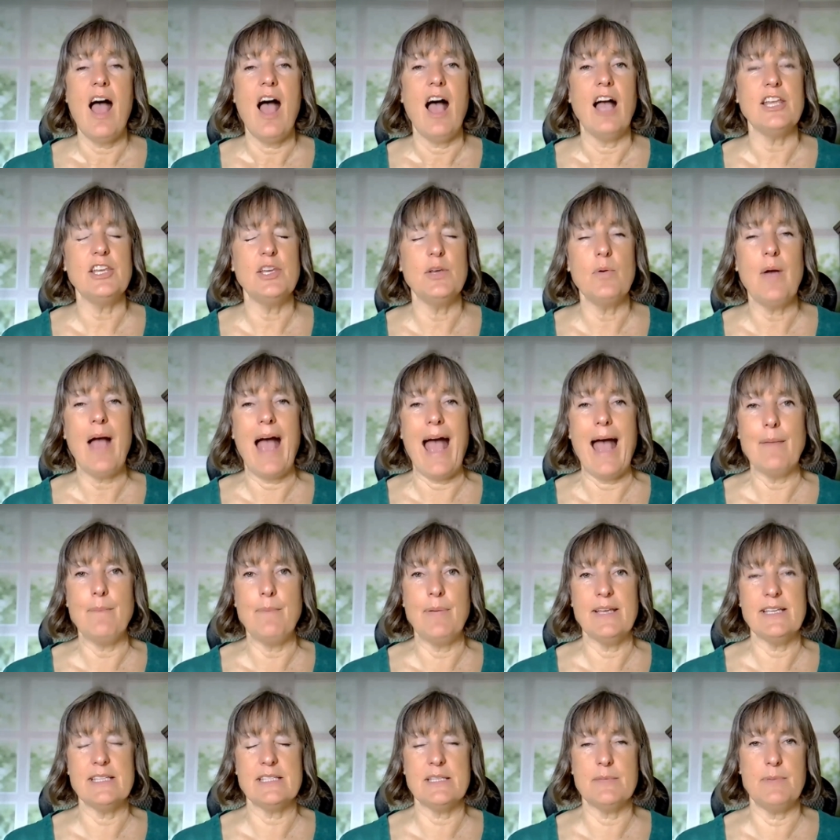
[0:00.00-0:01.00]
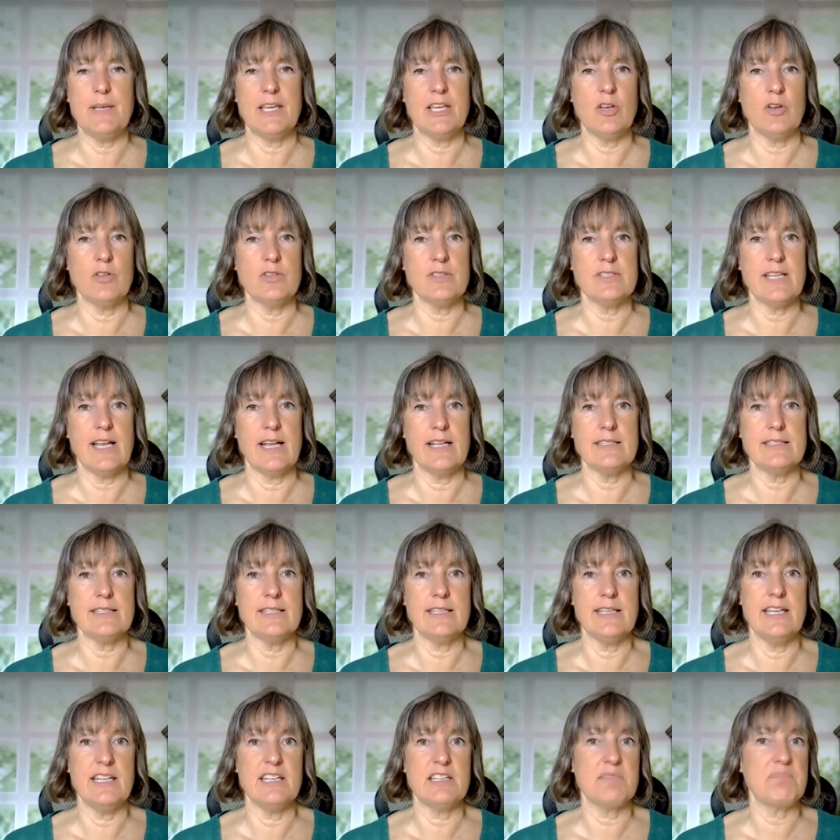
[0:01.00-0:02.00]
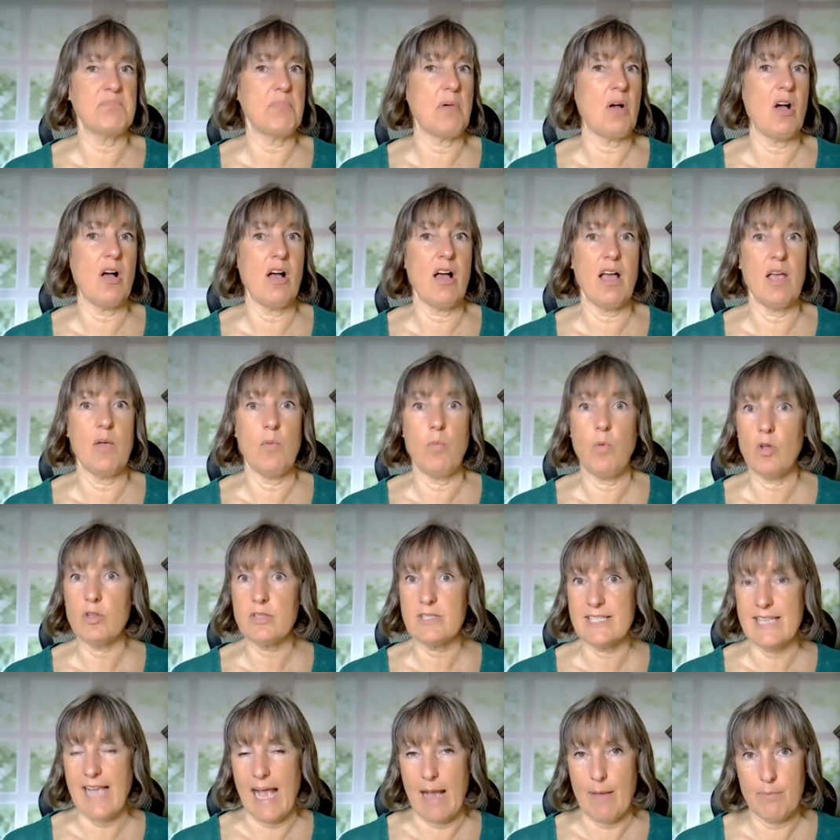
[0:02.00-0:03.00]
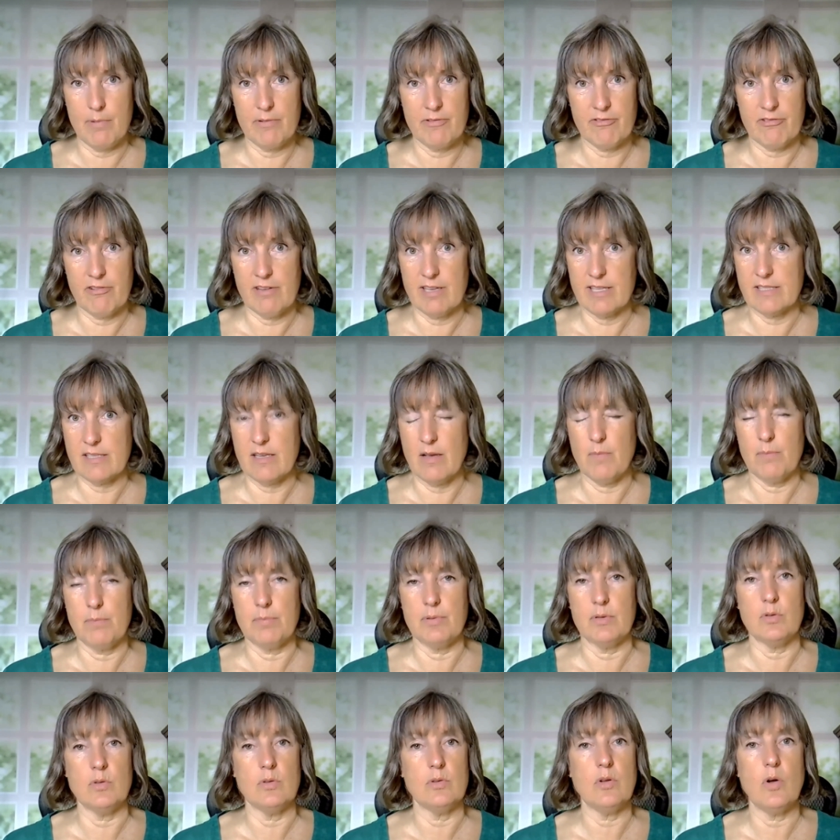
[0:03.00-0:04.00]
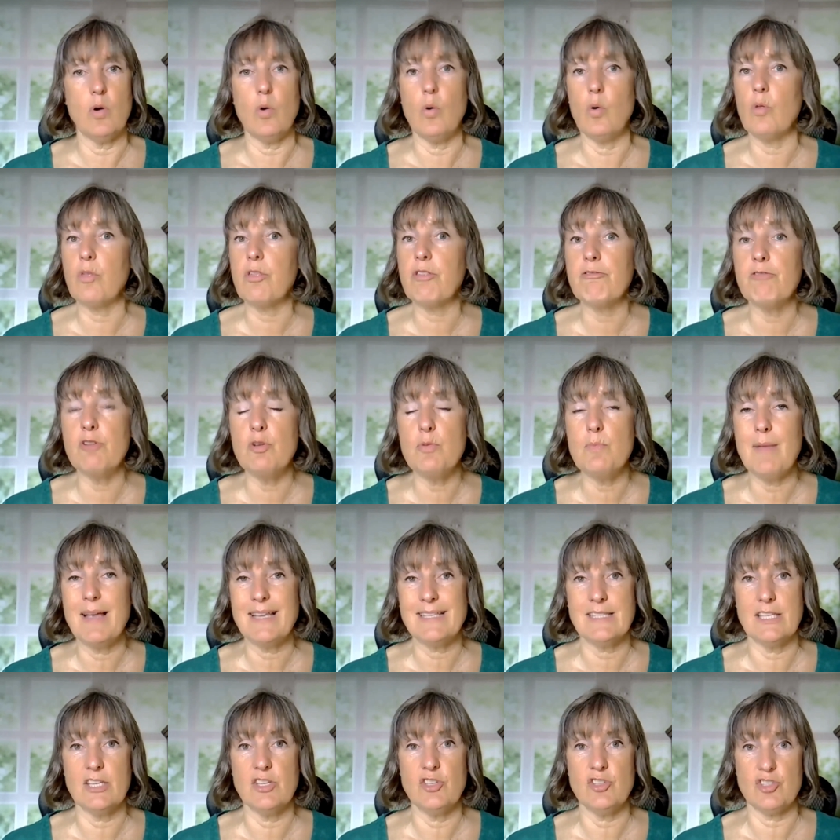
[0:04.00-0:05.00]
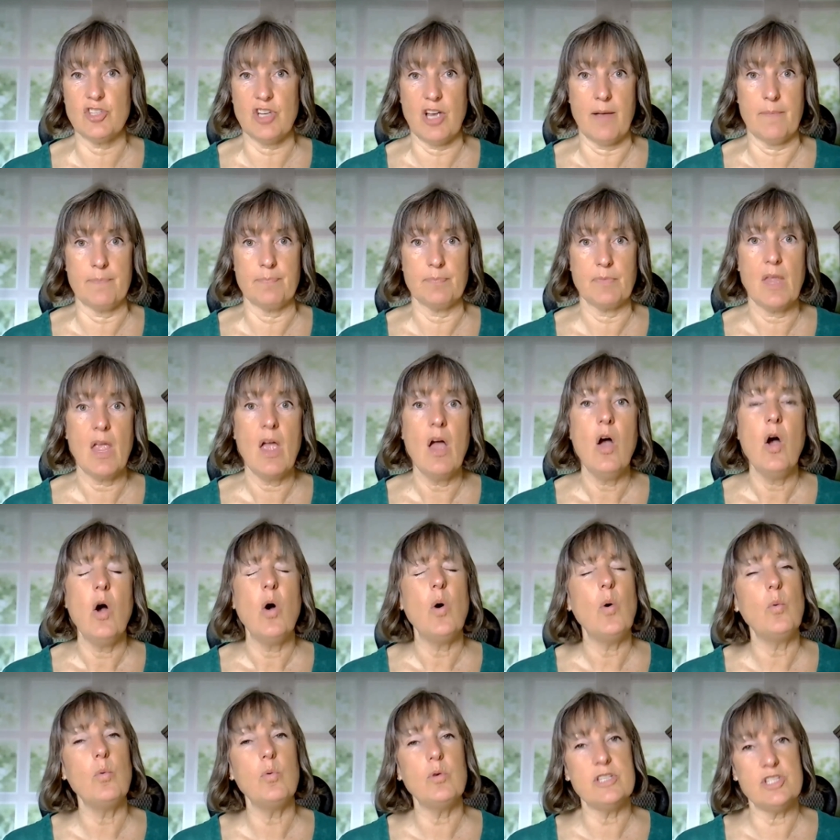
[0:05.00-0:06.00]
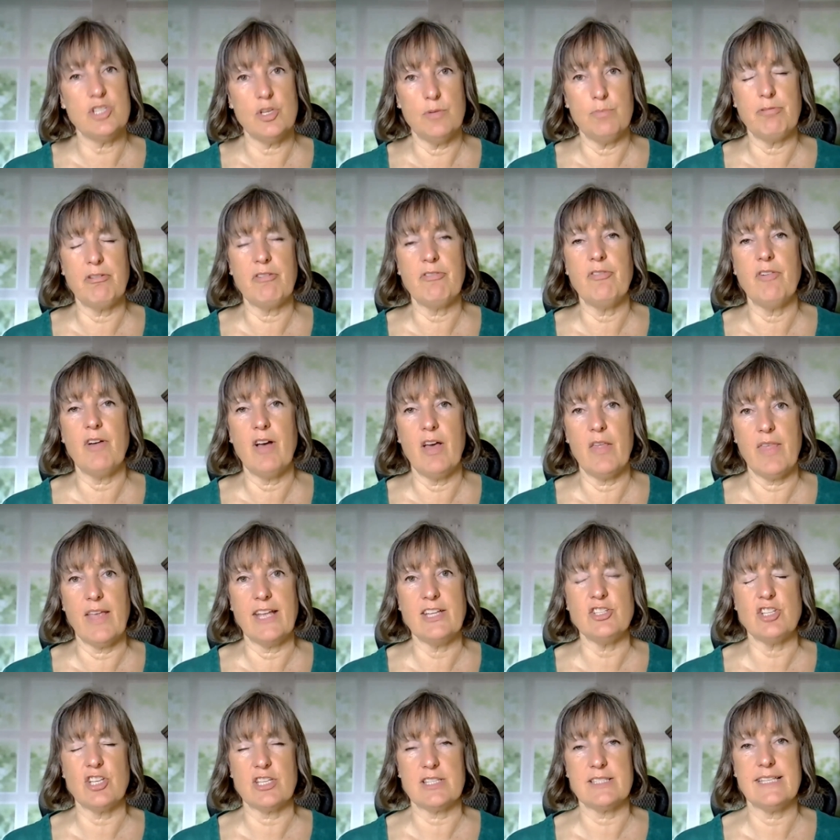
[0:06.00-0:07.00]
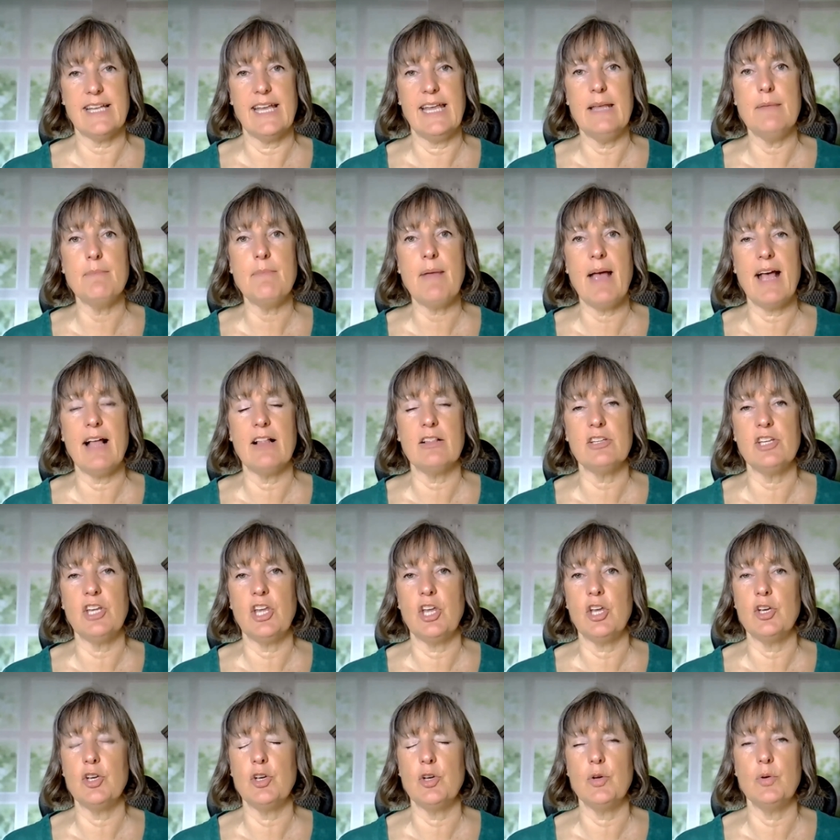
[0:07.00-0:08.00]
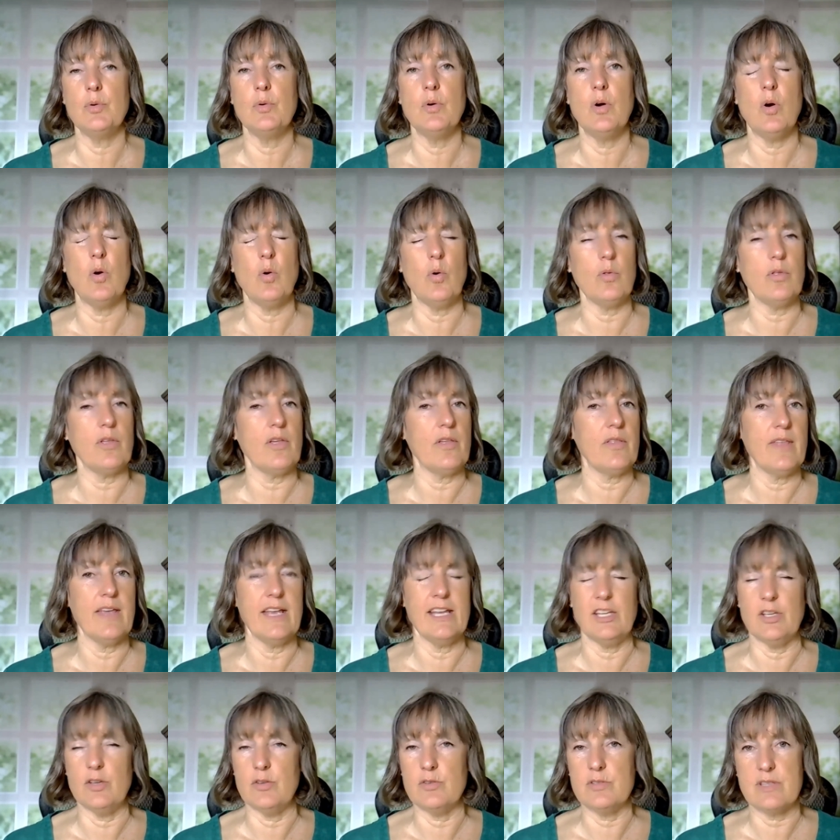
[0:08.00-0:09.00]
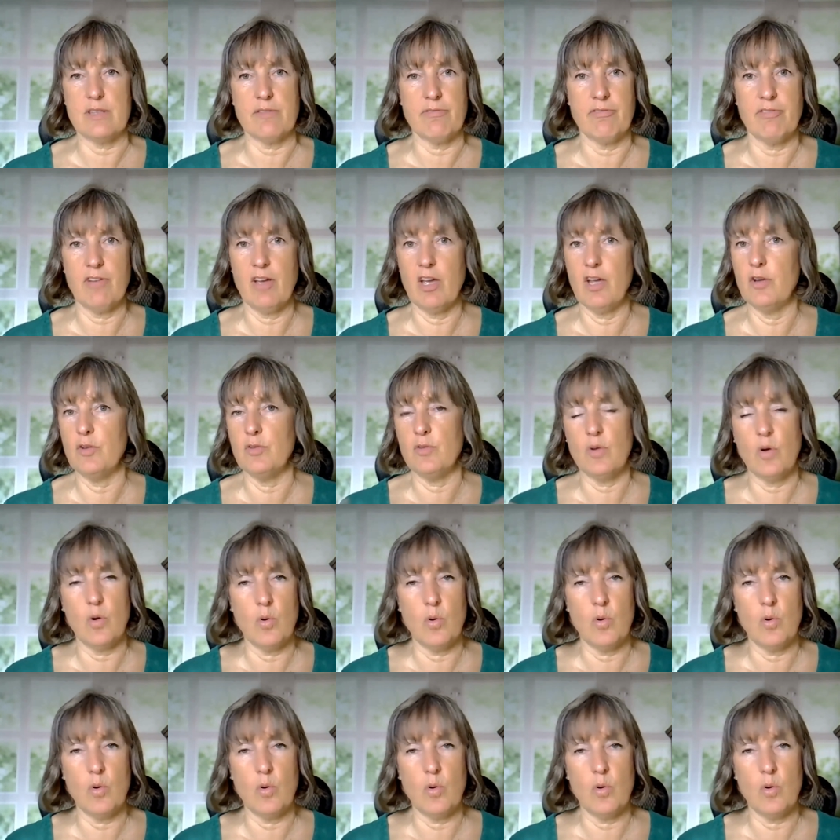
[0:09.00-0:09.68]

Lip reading: Are you happy to be contacted by WhatsApp, for example, or through Messenger? Or would you prefer they just email you or that they use the phone